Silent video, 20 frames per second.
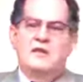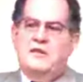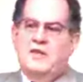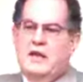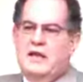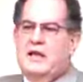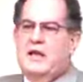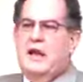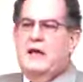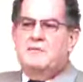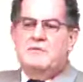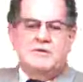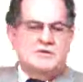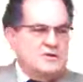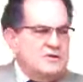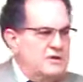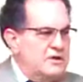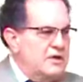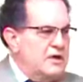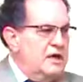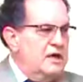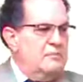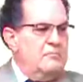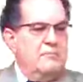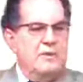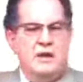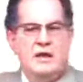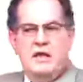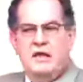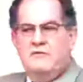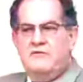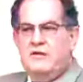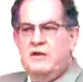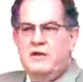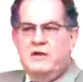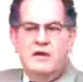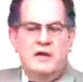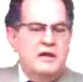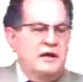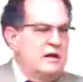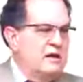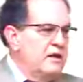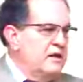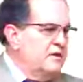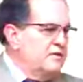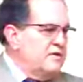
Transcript: thinking, I'm just going to keep believing that